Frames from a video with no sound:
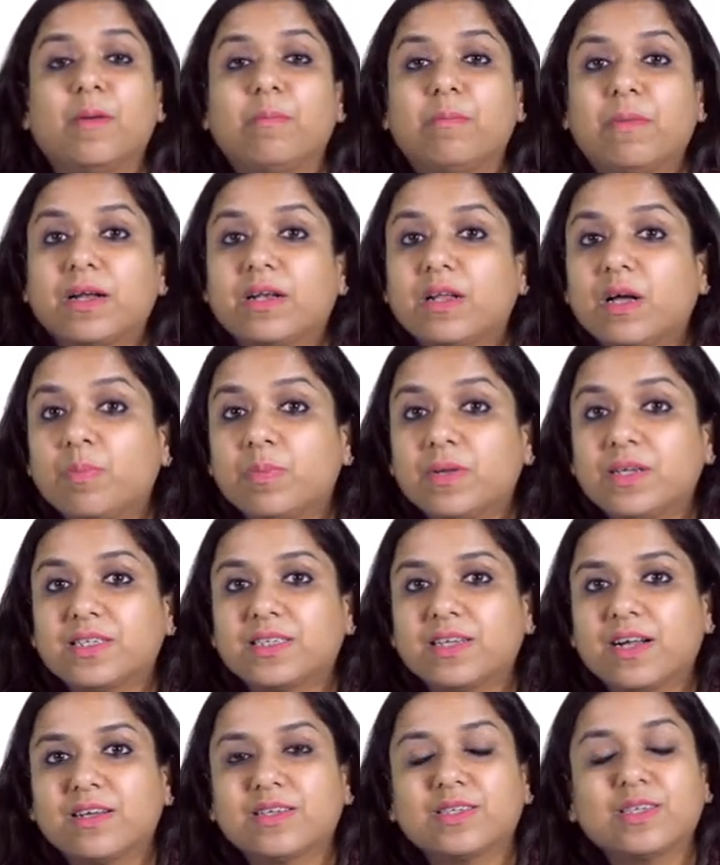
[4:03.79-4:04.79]

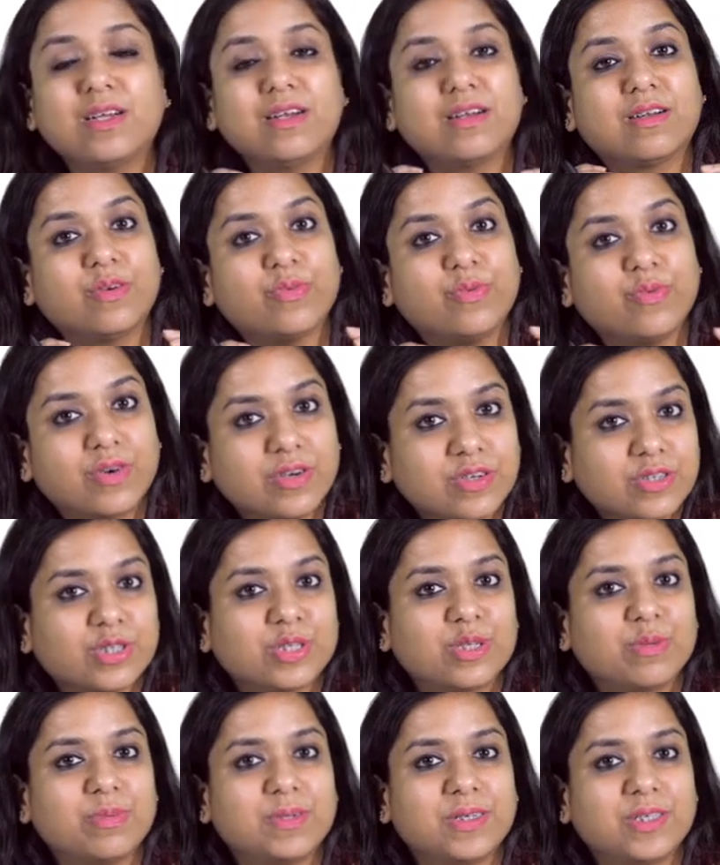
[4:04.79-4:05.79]
Metaplasia is a
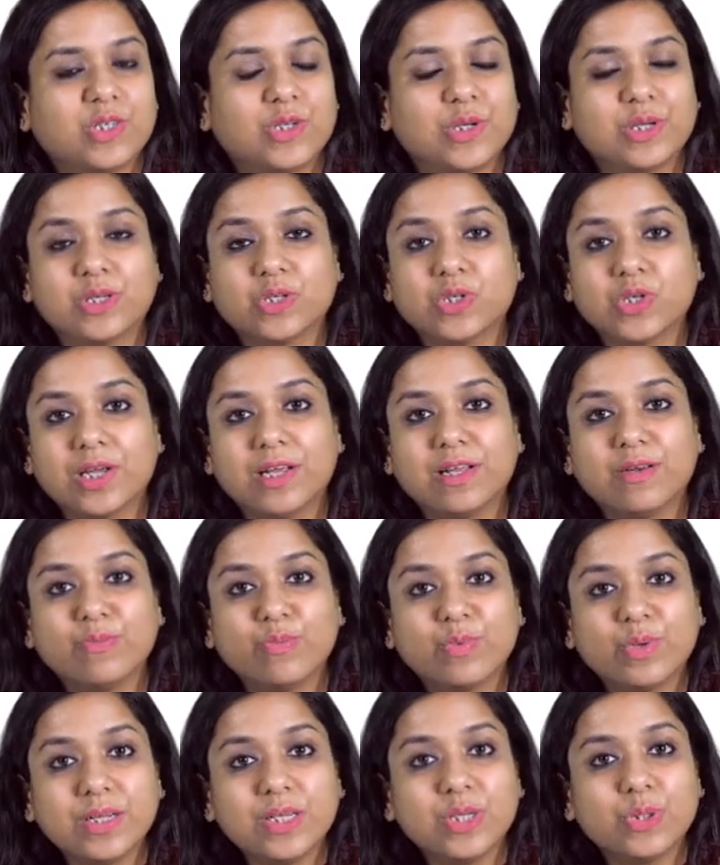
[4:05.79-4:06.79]
reversible change in
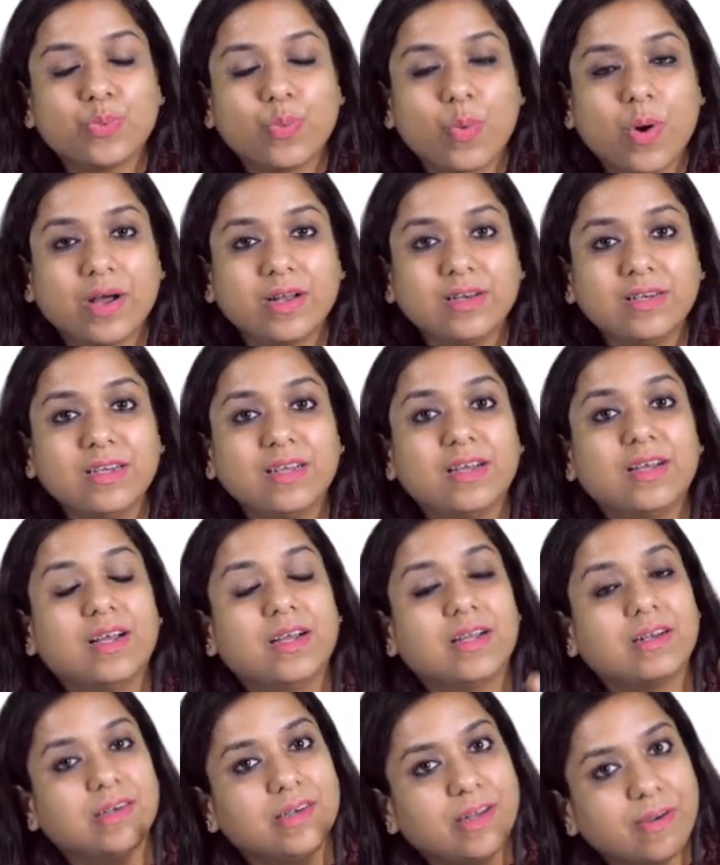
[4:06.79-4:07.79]
which one
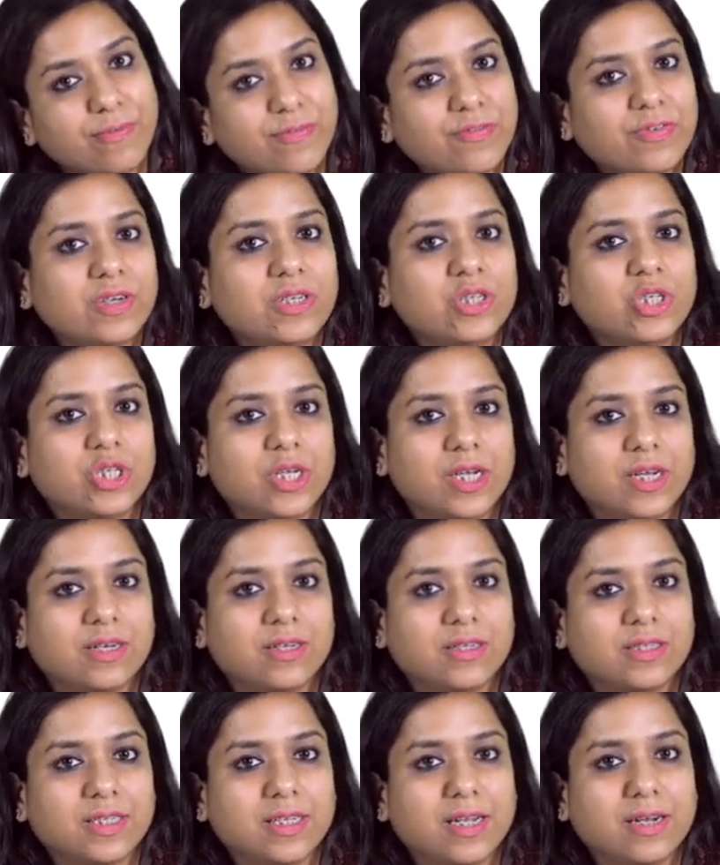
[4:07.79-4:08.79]

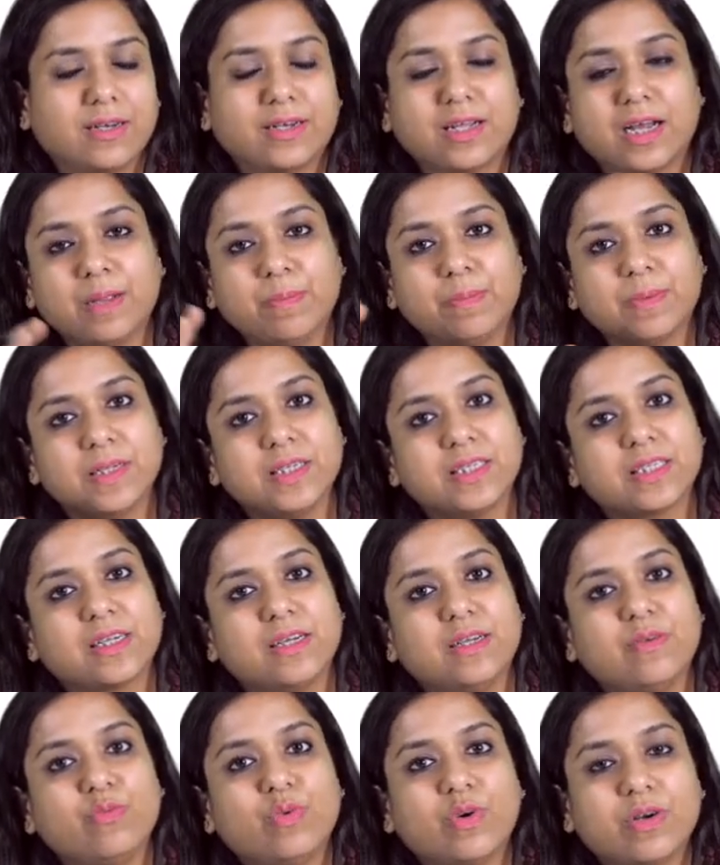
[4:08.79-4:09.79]
differentiated cell type is
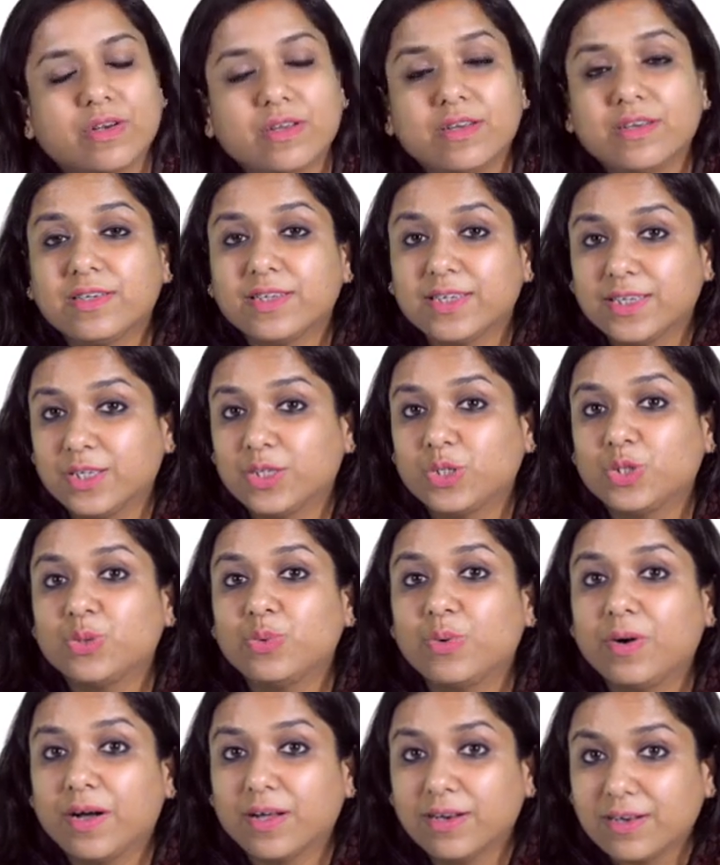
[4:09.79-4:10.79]
converted
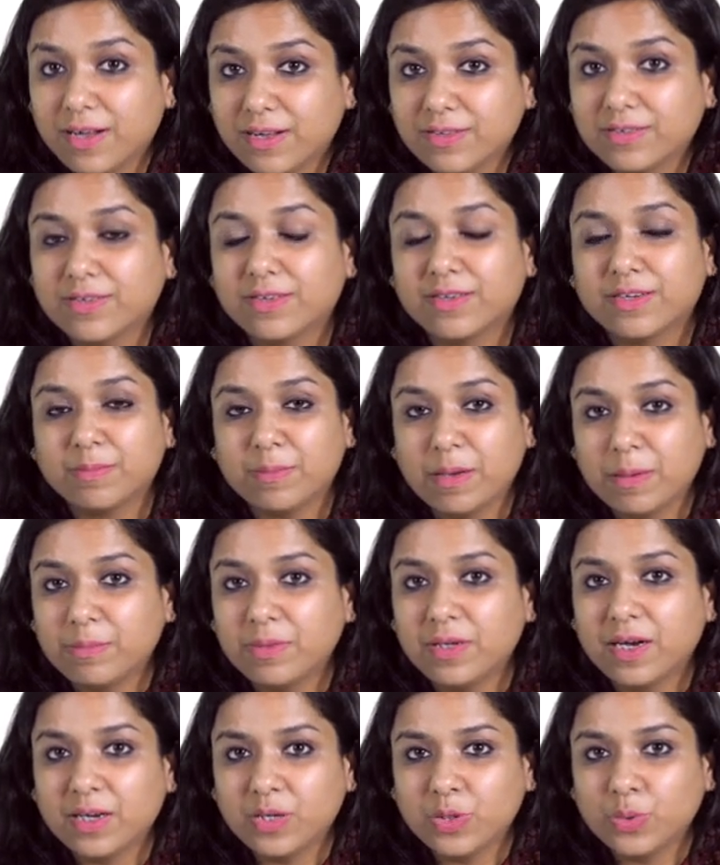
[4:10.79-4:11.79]
into another. Remember
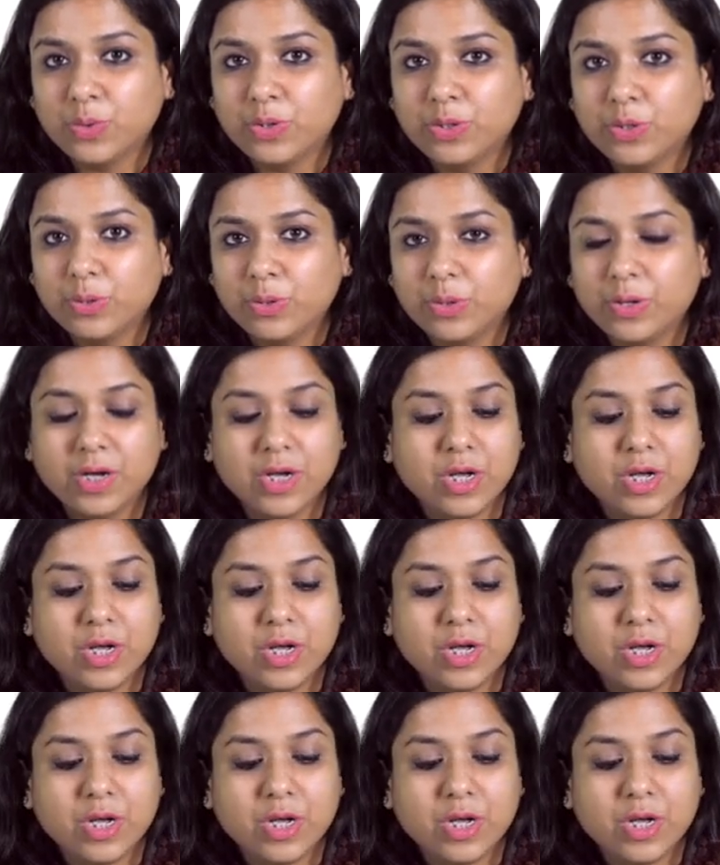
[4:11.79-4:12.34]
I told you?